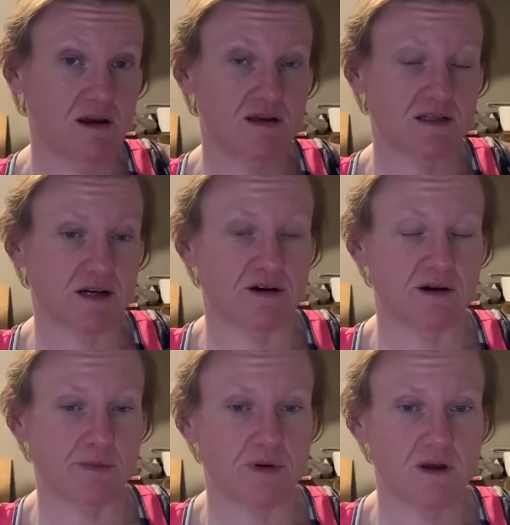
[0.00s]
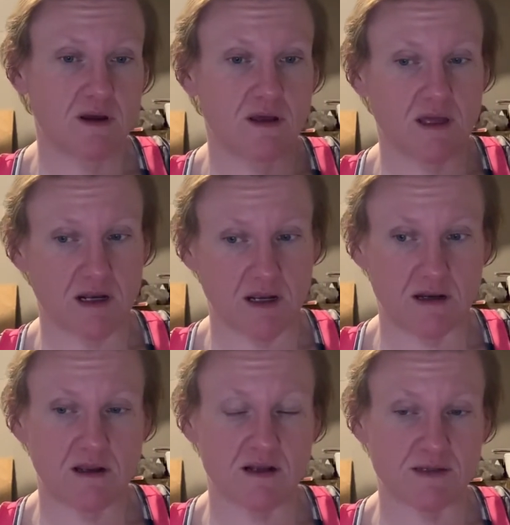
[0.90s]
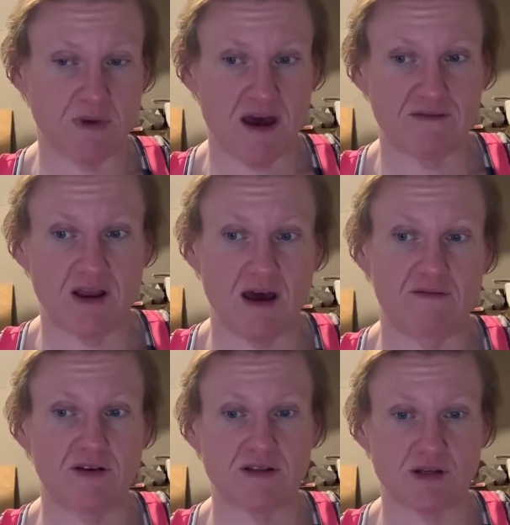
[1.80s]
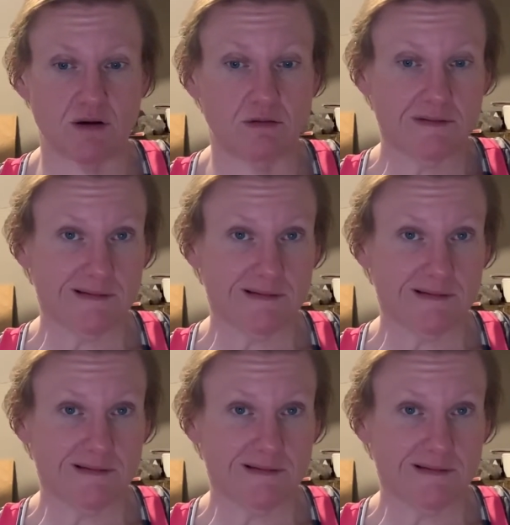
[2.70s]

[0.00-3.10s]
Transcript: syrup in it and some half and half. So